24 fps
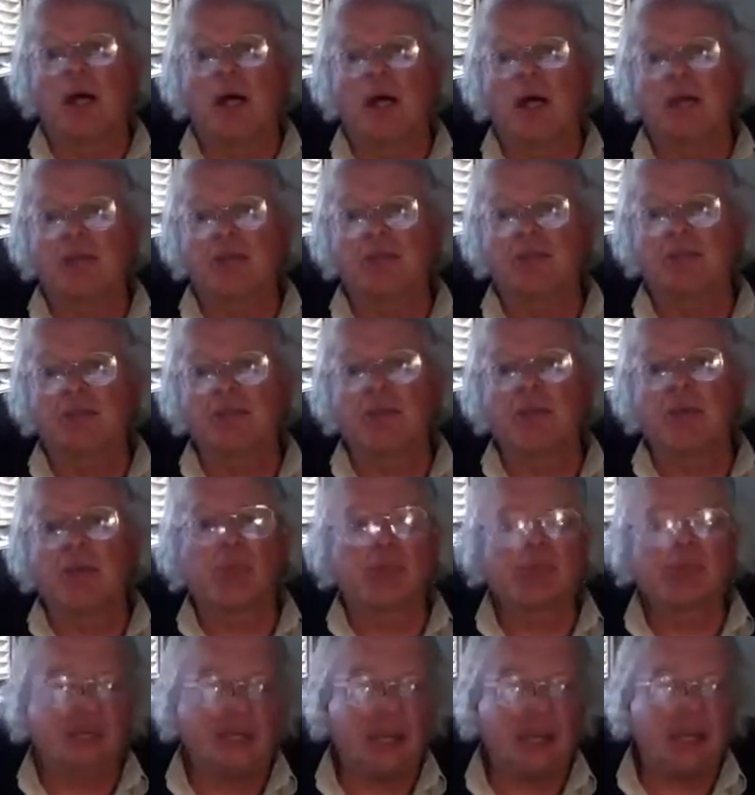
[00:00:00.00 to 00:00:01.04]

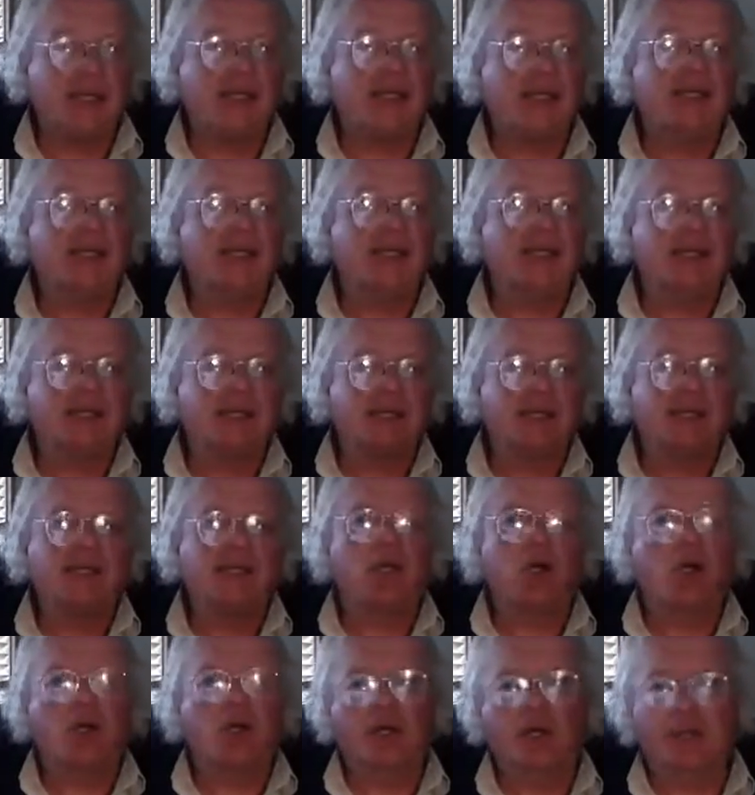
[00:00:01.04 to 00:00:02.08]
simultaneous
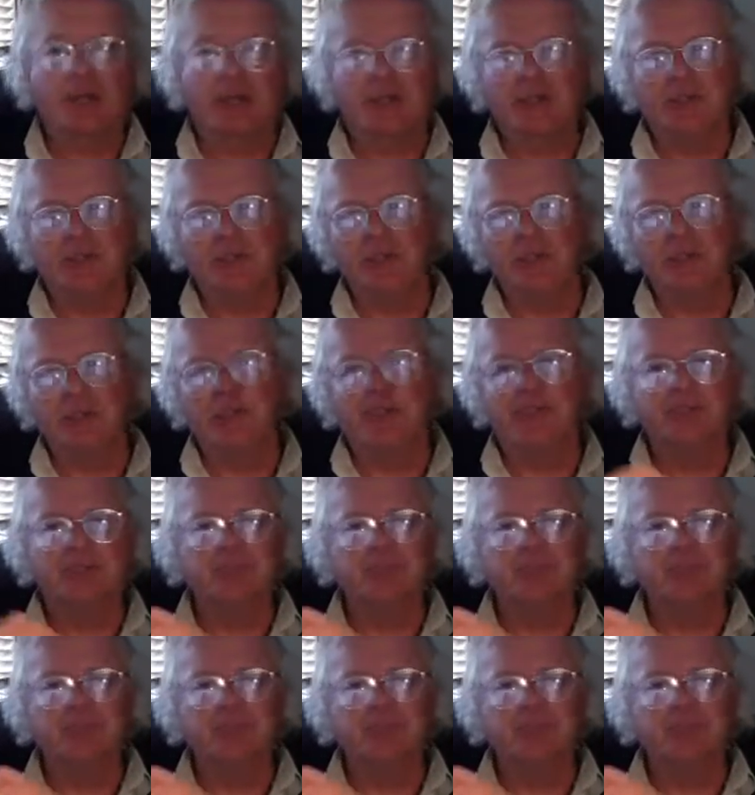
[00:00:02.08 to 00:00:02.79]
incarnations